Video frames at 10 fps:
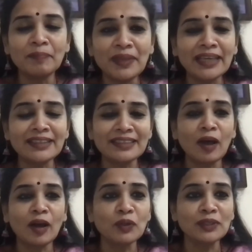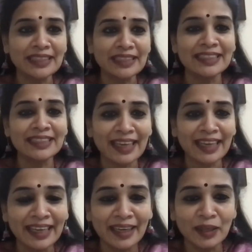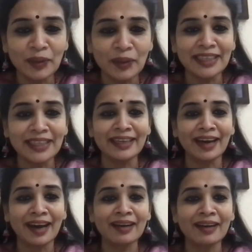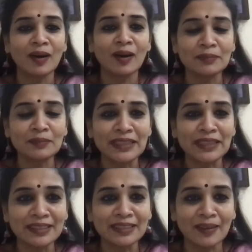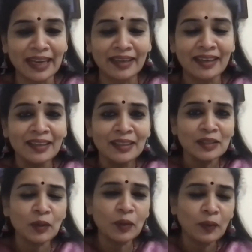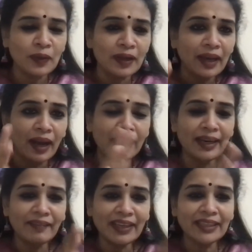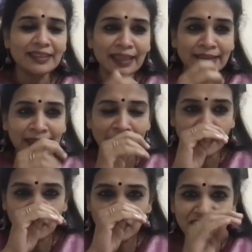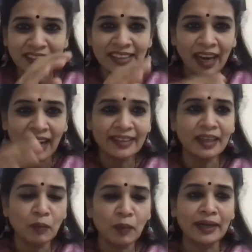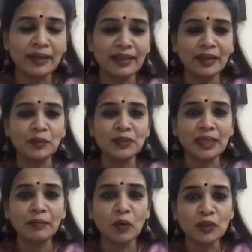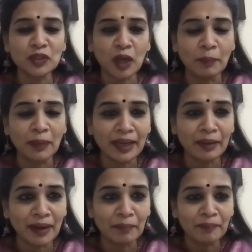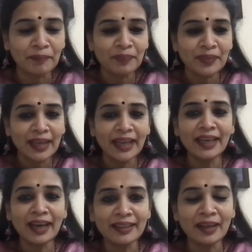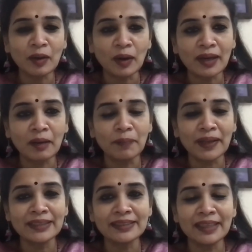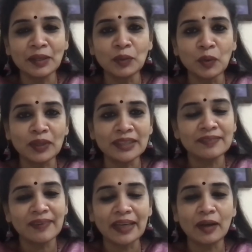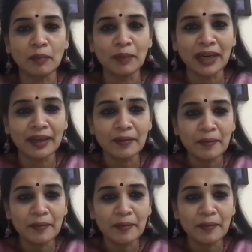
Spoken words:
yes, a lot more sessions are needed to educate our hospitals on that. So leaving this aside, which is the other one that you see most commonly, ma'am? Any other non-compliance that you notice very commonly?